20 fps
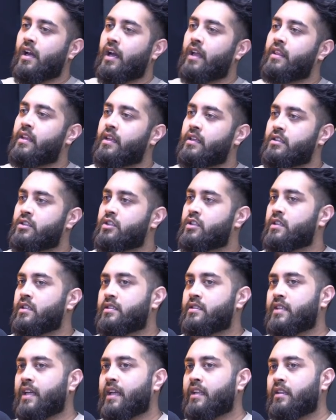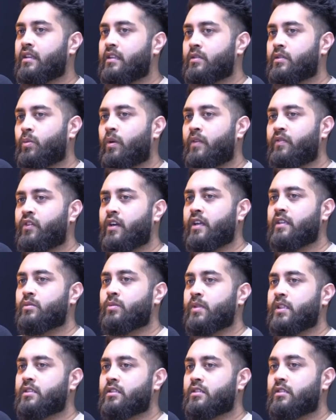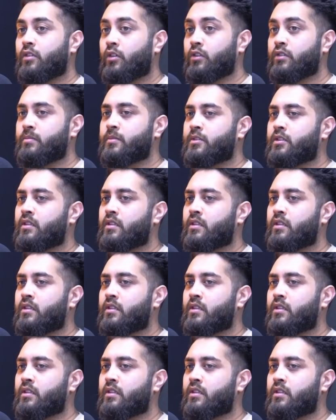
And then she said this one phrase which got him.